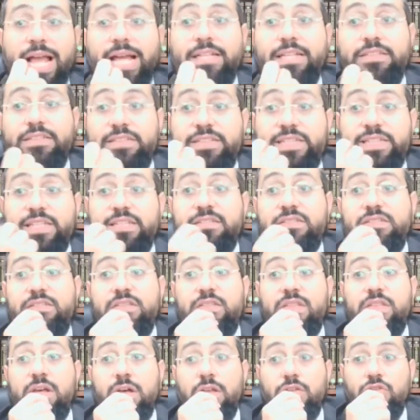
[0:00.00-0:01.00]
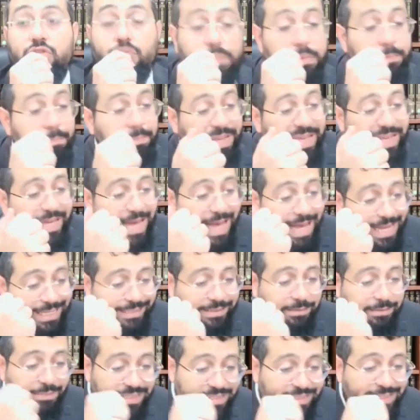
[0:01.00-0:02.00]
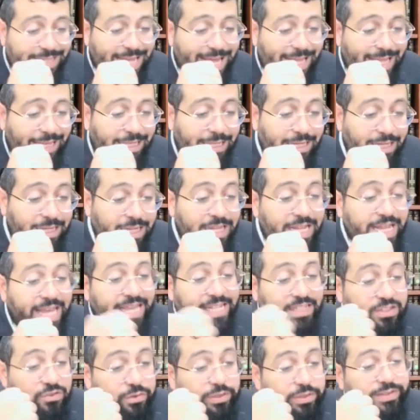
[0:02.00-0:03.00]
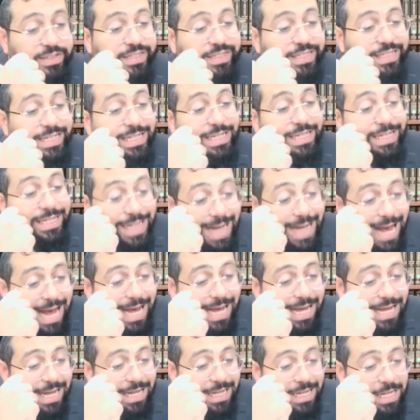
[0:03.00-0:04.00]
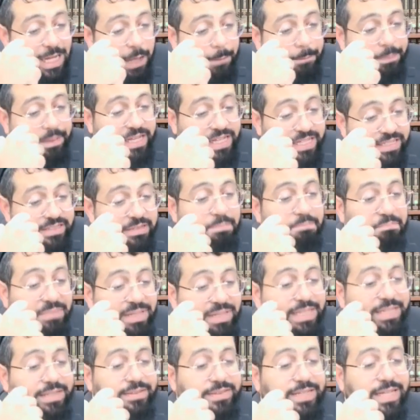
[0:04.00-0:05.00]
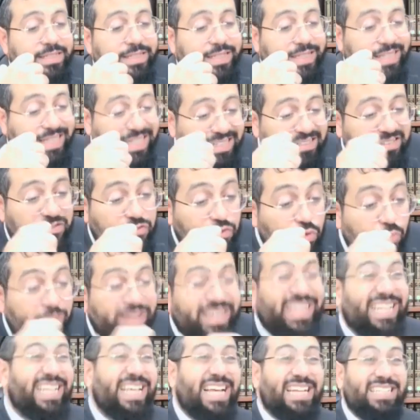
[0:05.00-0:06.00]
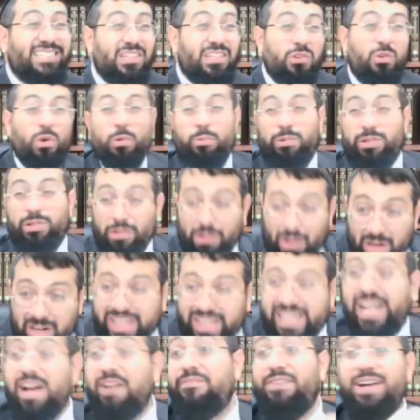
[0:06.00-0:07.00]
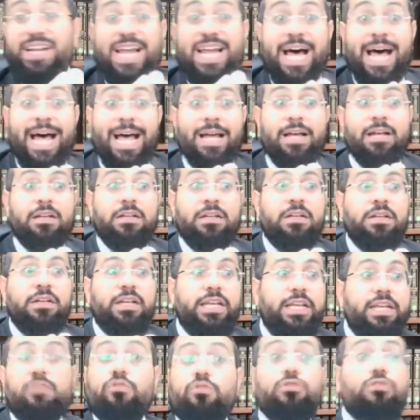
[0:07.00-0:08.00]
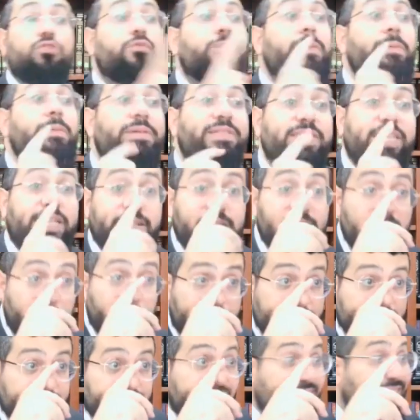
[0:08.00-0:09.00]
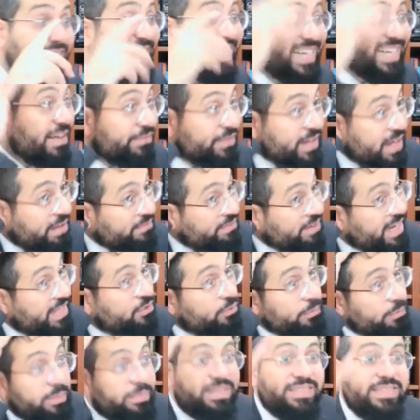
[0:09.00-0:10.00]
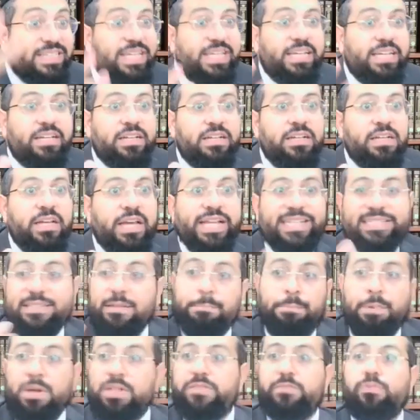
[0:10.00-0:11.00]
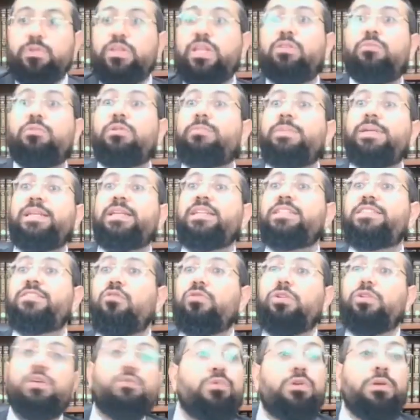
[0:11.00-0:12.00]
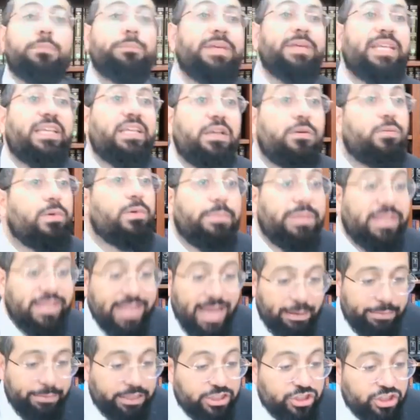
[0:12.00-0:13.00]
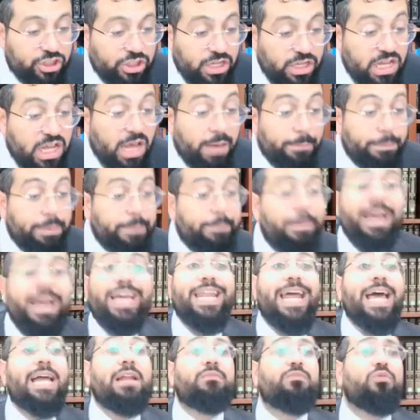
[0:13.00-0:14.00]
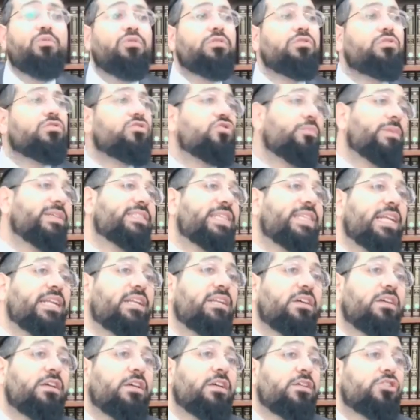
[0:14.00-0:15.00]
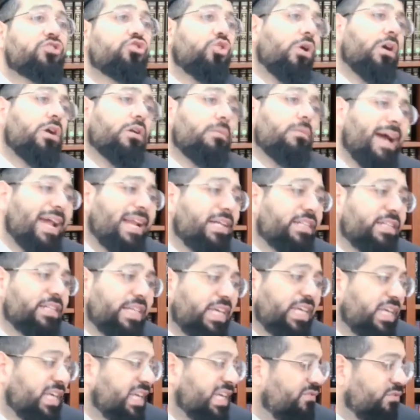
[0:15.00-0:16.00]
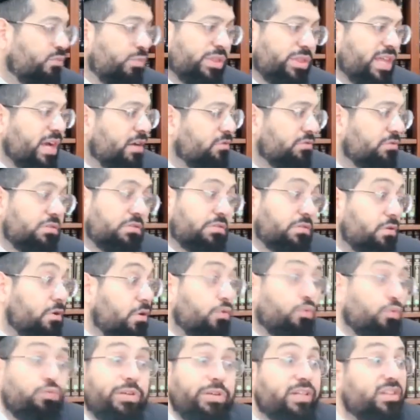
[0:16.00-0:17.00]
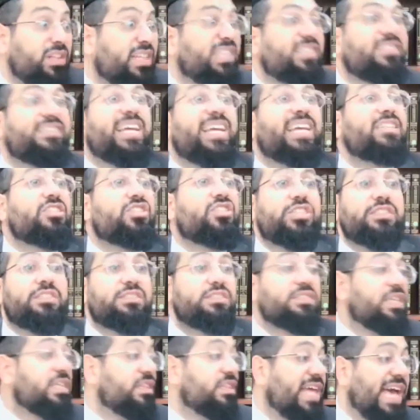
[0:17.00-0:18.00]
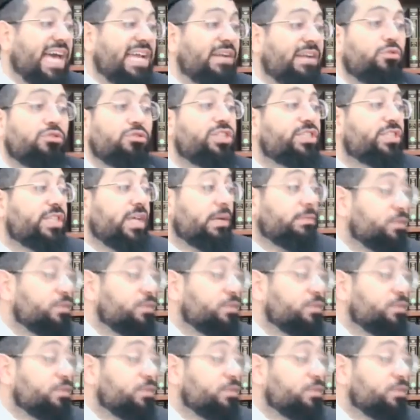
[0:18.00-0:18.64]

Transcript: And since the human being has a mazal, it's written ki gach because it means that he's doing it, he has to do it with a lot of kavanah in order to be mazik. Because if he didn't have kavanah to be mazik, it's impossible that he would be mazik. He wouldn't be, he wouldn't be damaged. But by an animal, there's no mazal. So automatically, even without you know real intentions, and the animal just